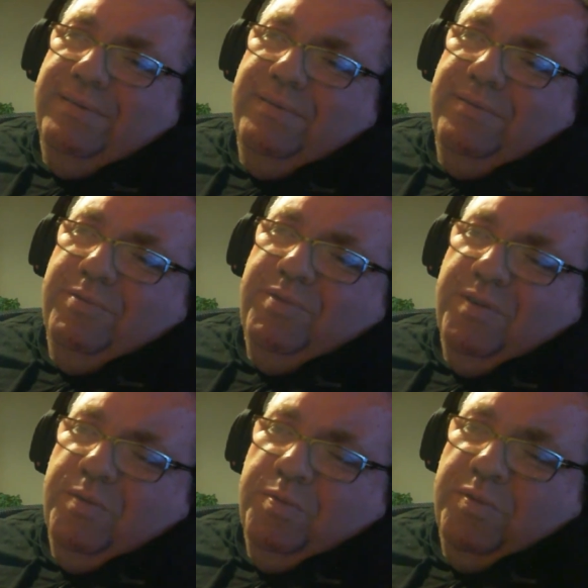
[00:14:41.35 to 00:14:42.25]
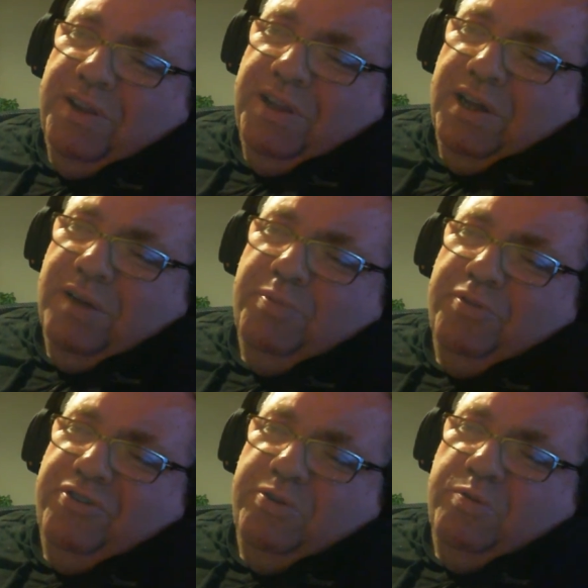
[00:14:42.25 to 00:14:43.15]
so when the
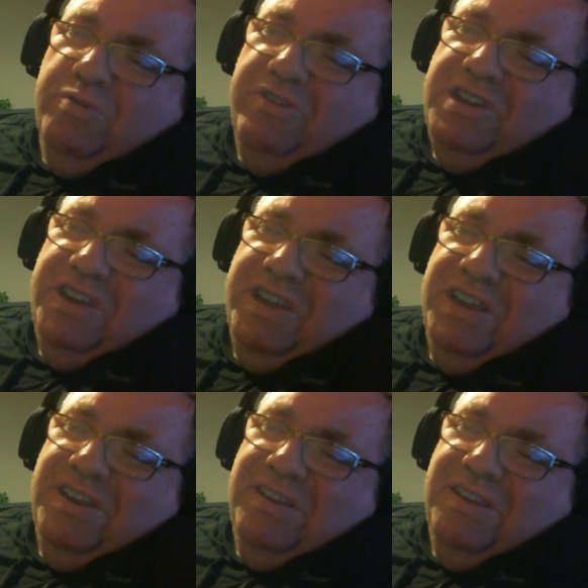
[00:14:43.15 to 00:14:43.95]
opportunity did